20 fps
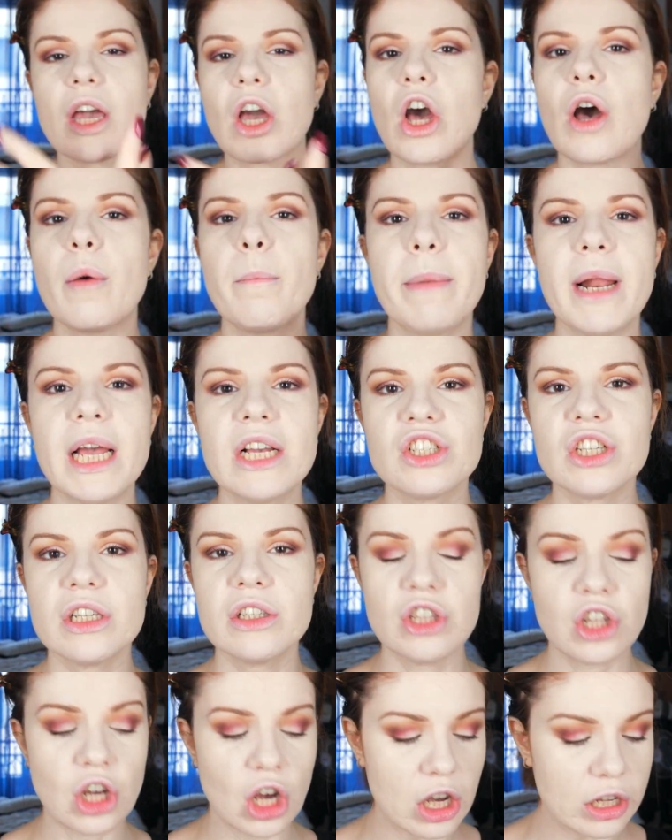
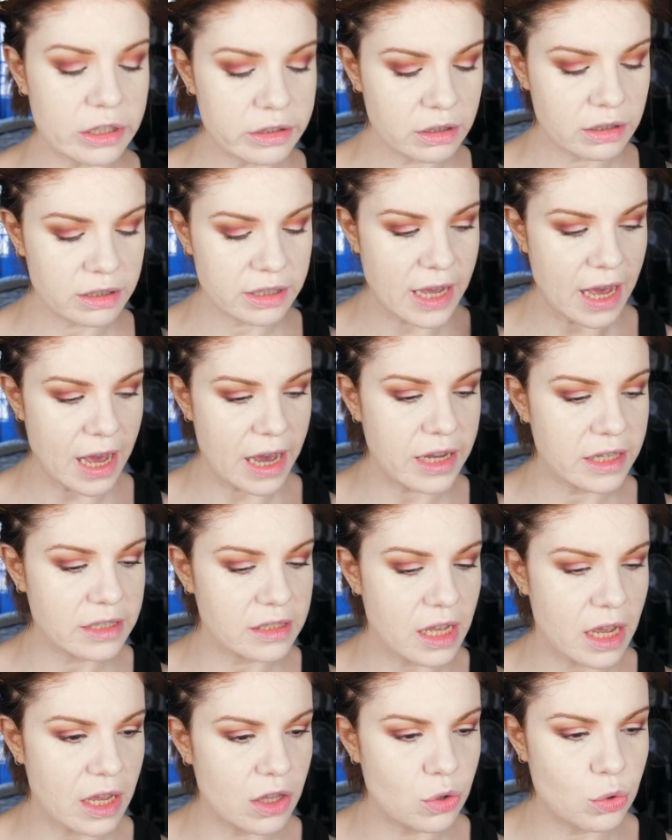Complexion done,
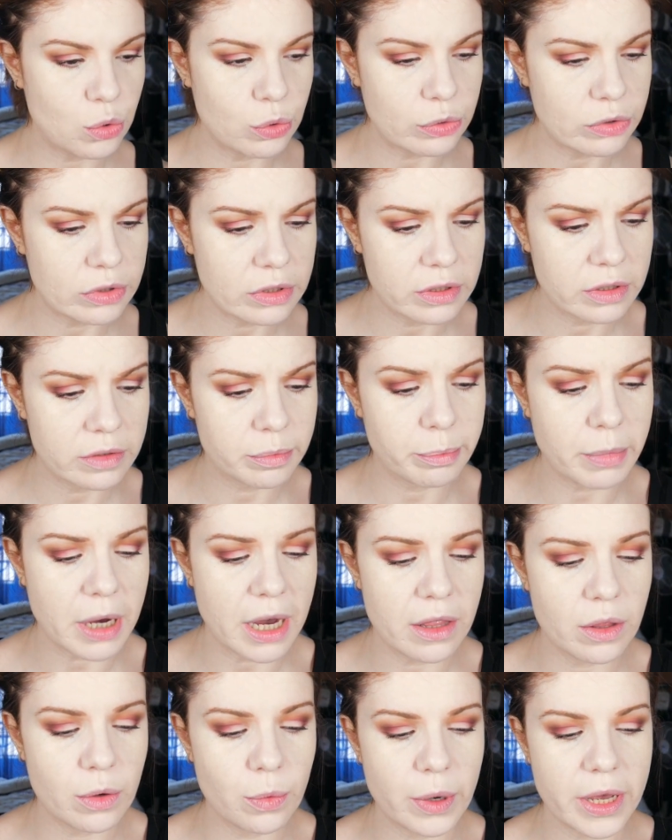guys. I used,
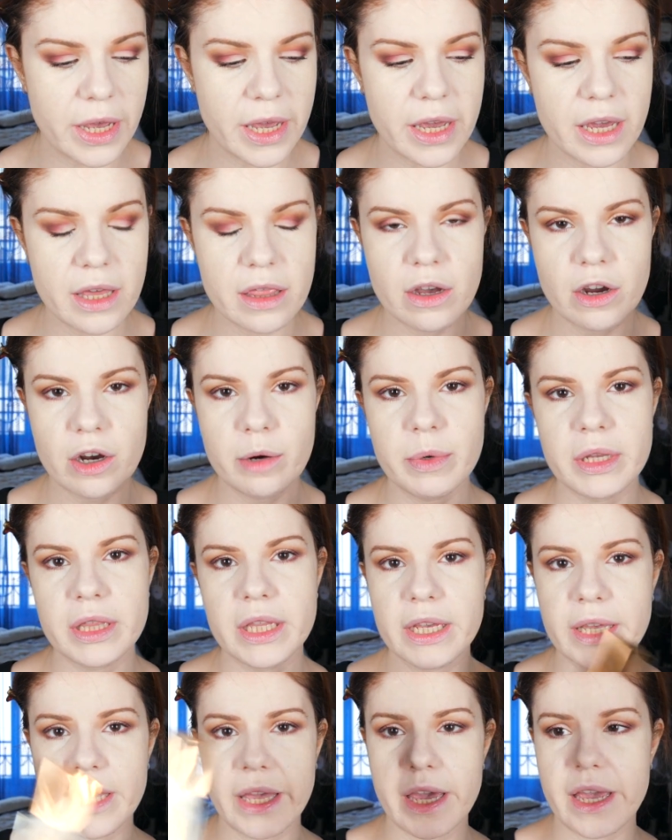by the way, the Urban
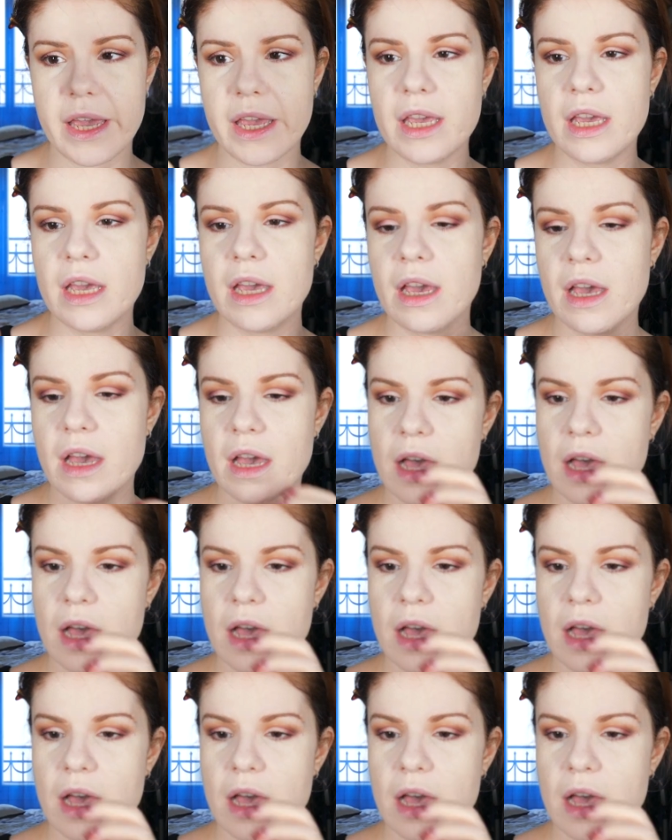Decay